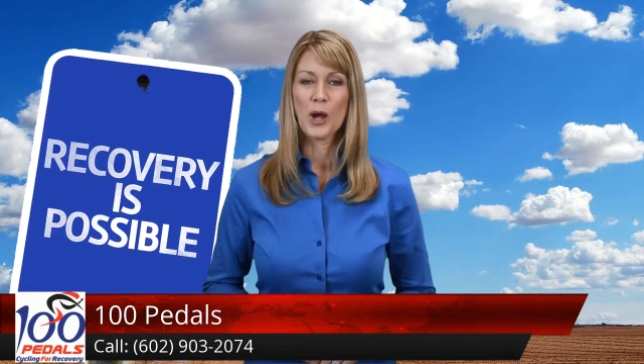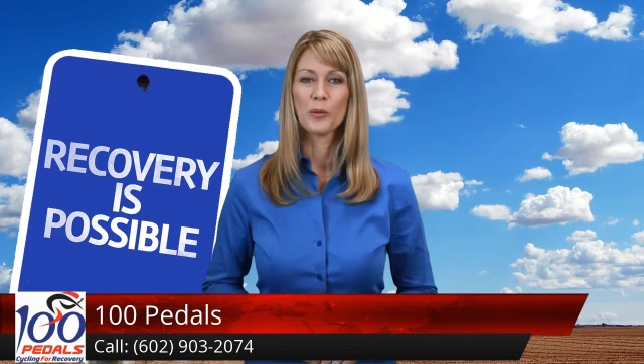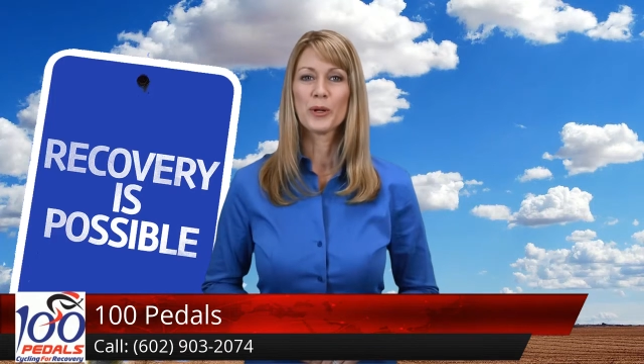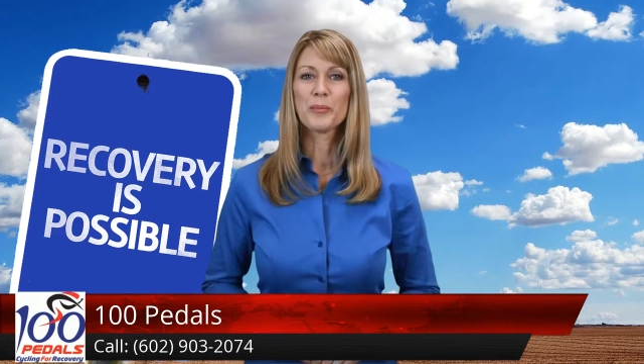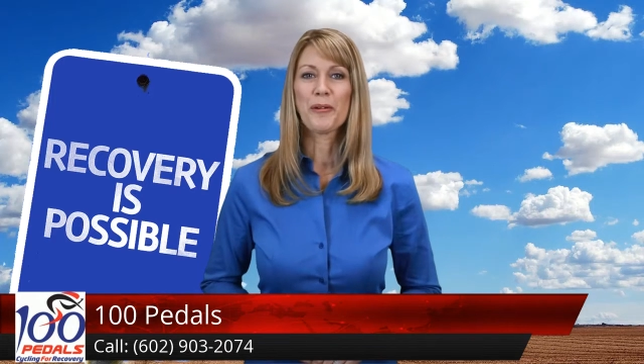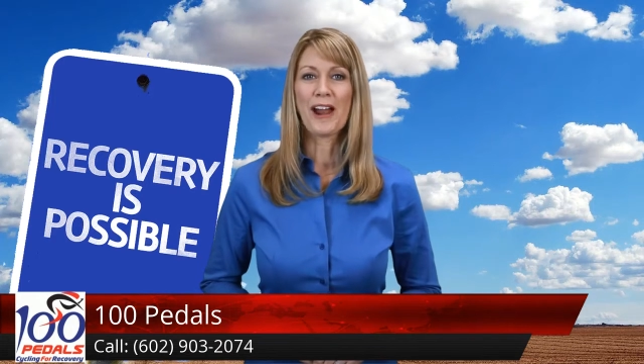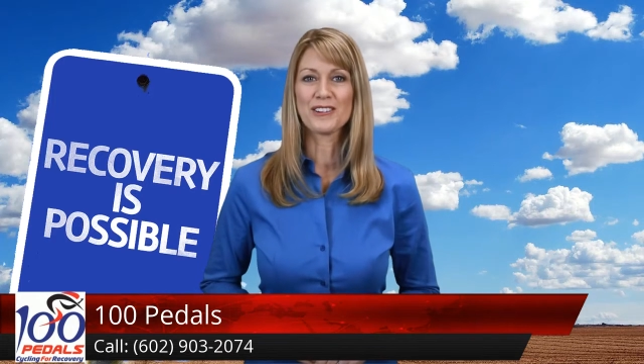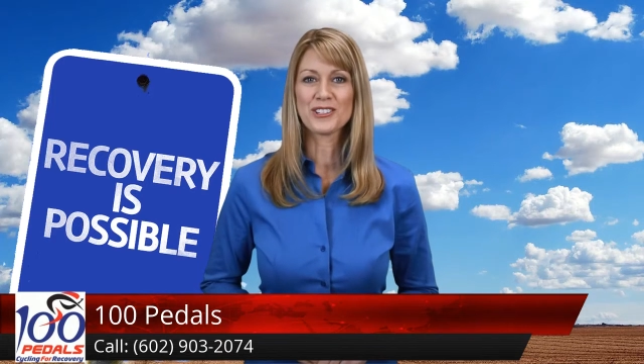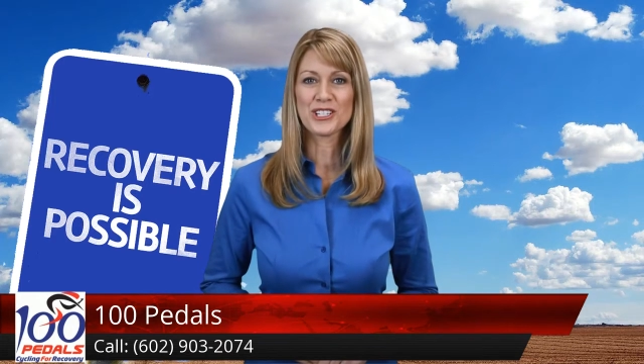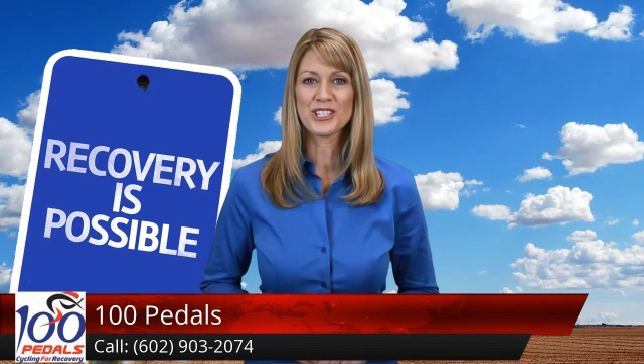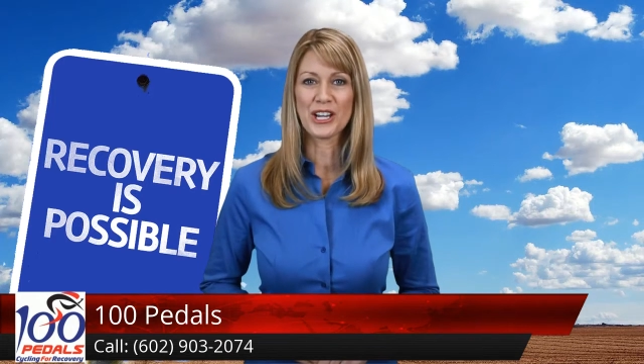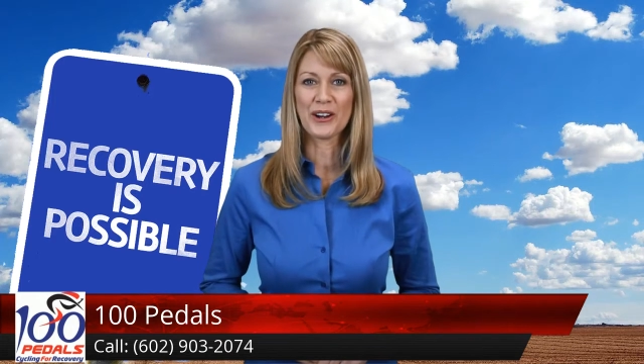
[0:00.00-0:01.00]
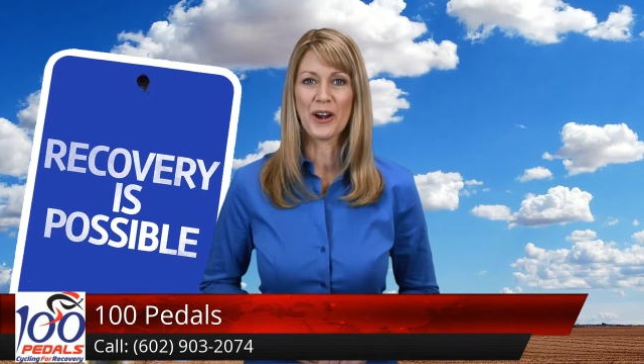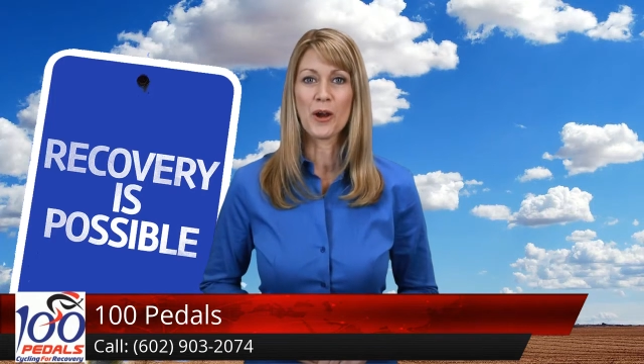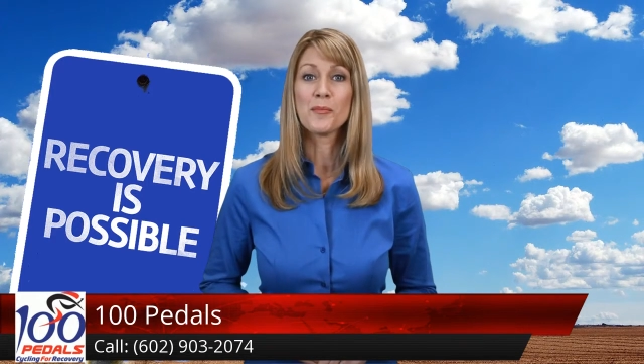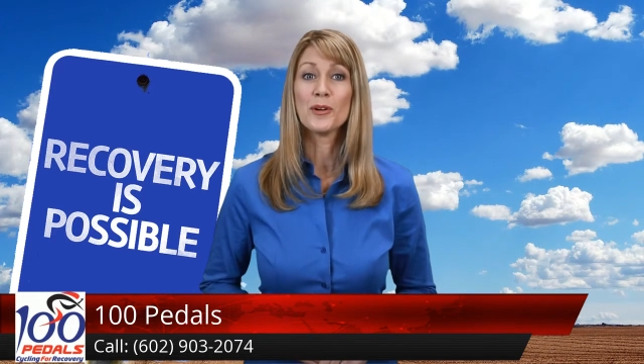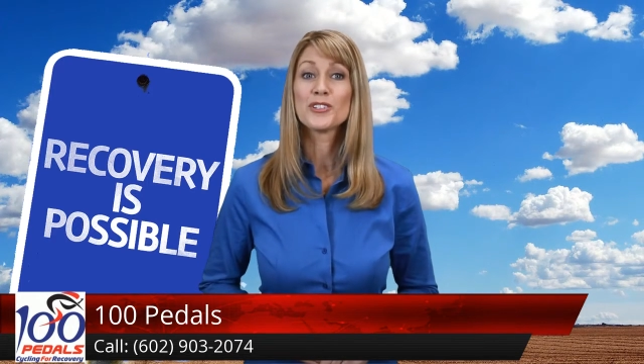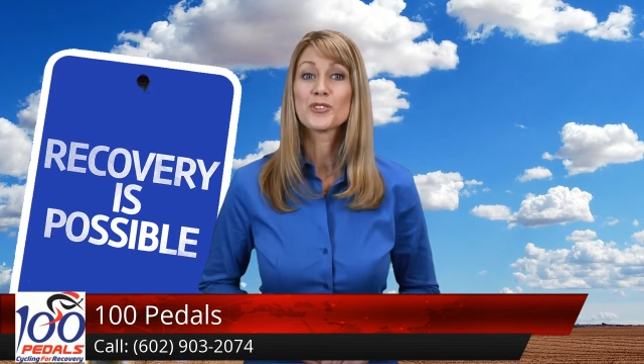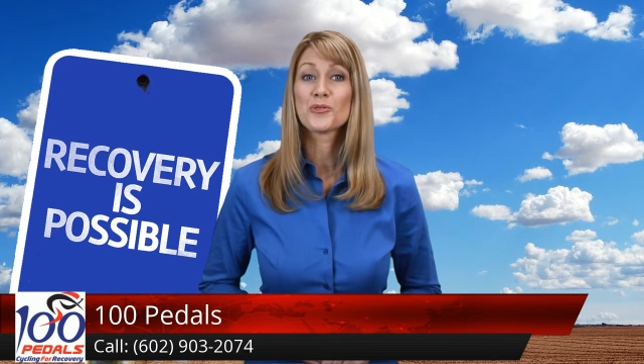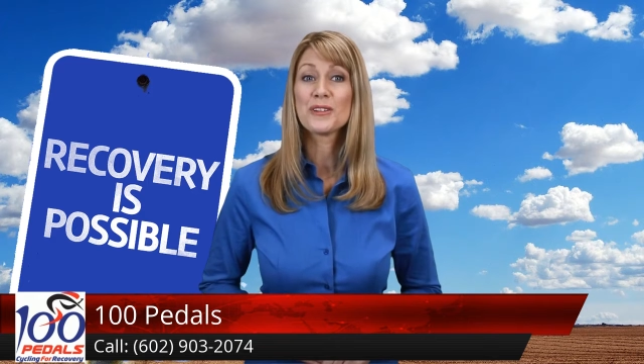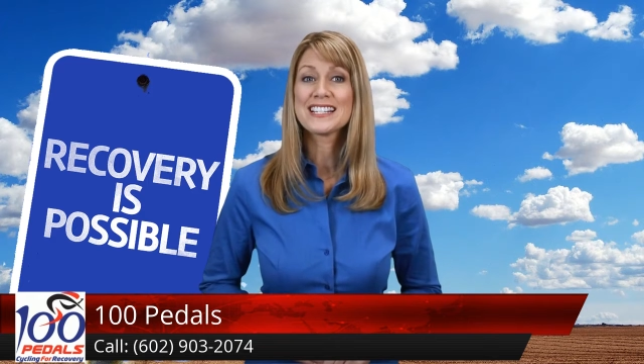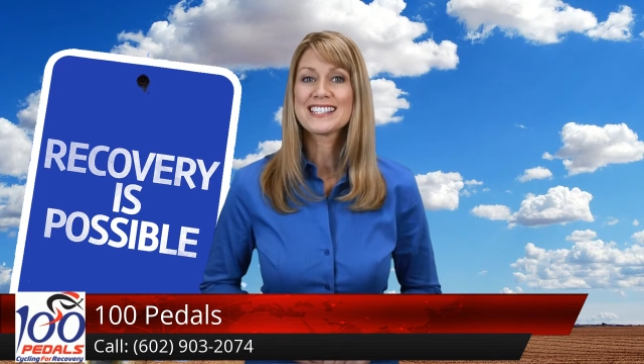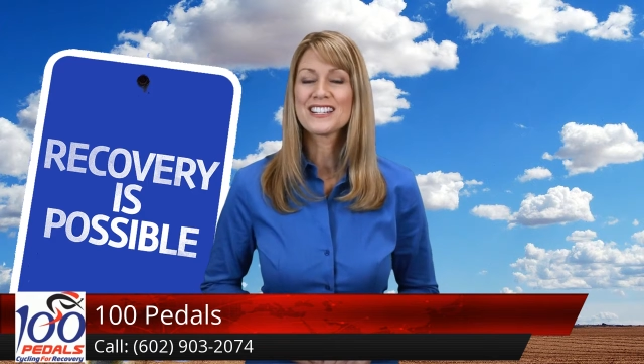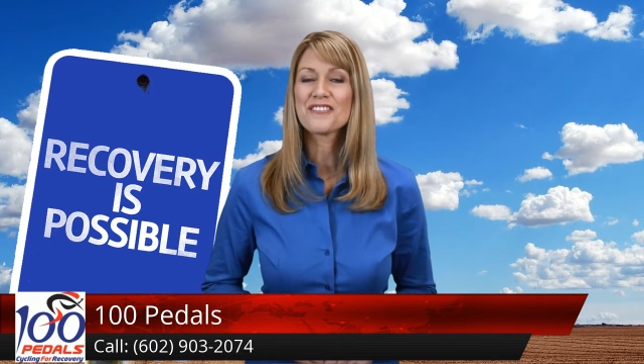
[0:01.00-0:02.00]
We're proud to share our most
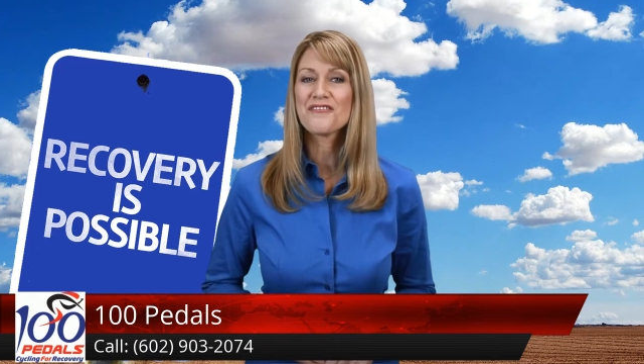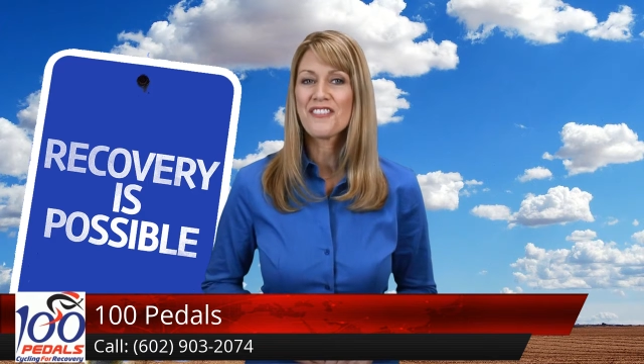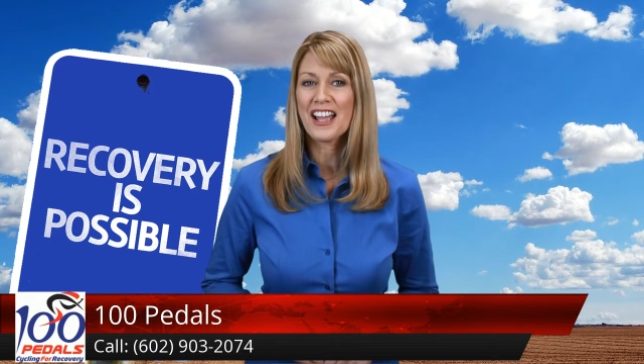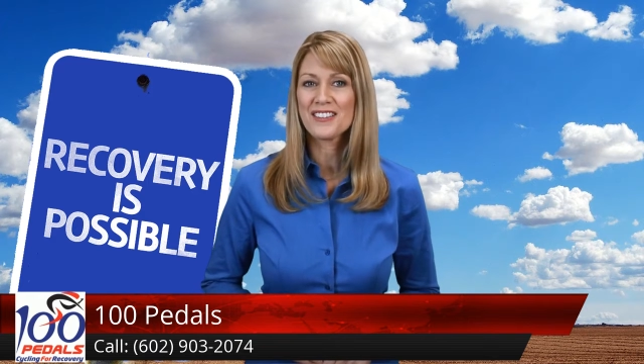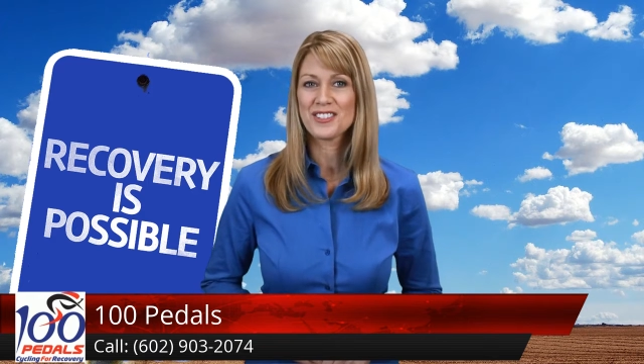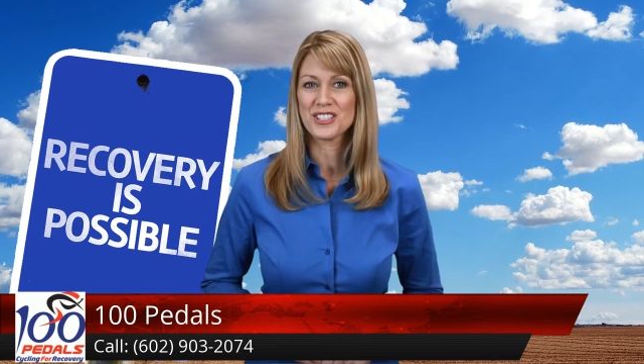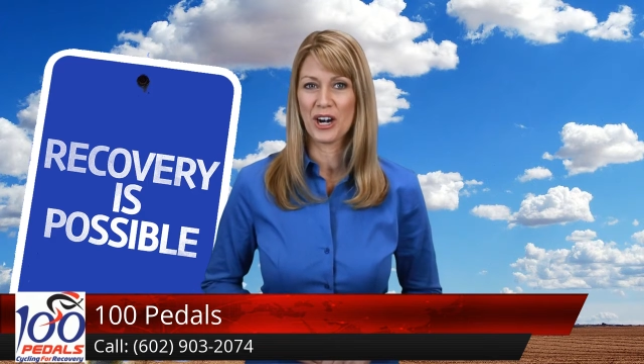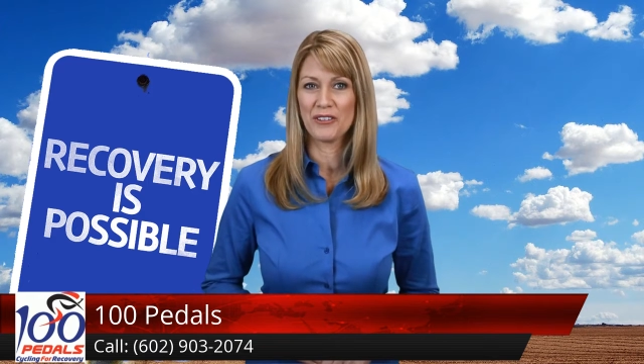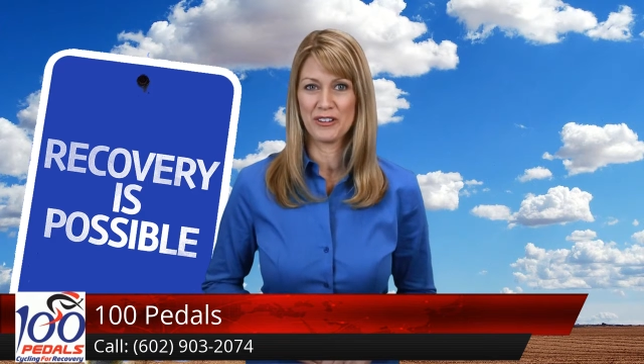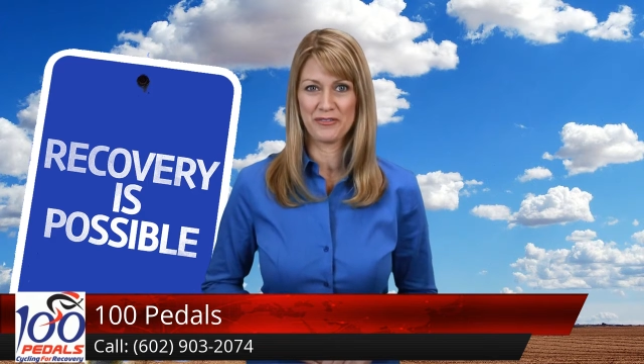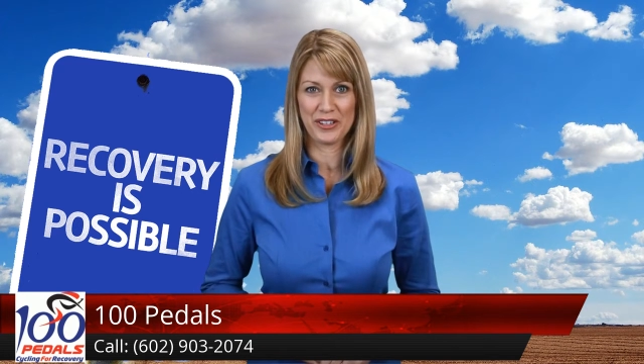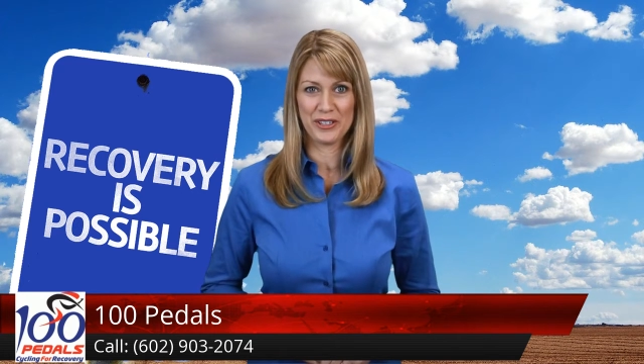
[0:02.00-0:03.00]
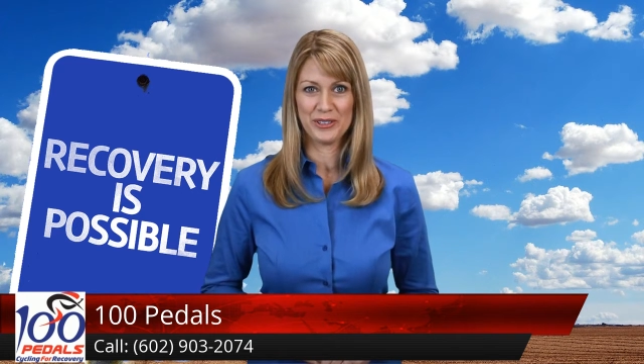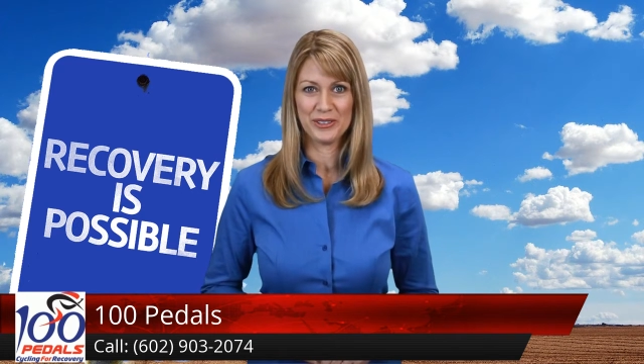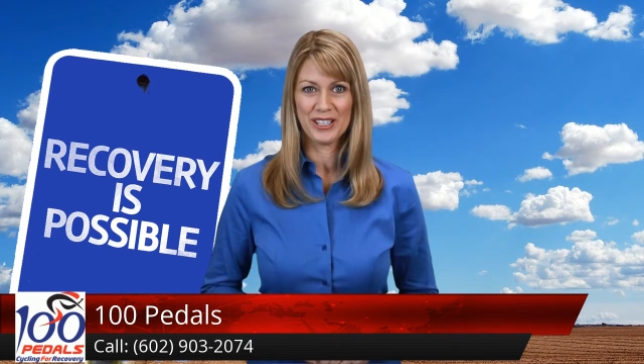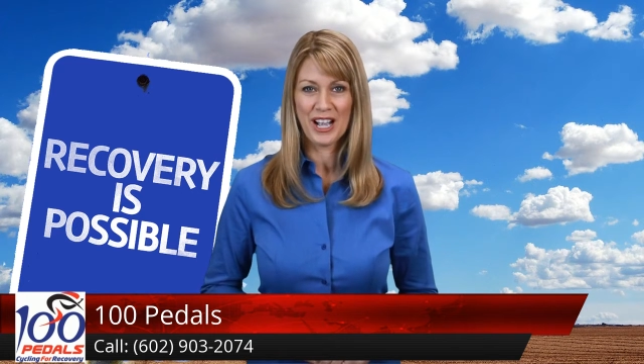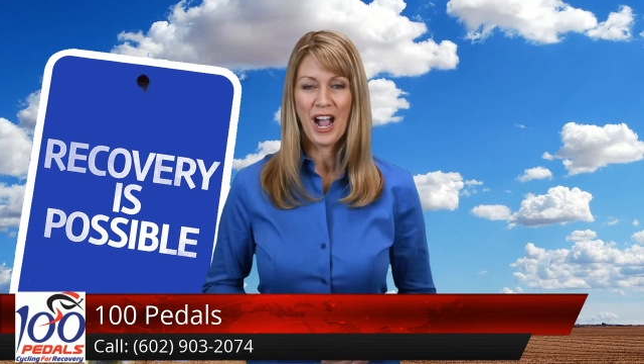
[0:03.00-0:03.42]
recent five-star review.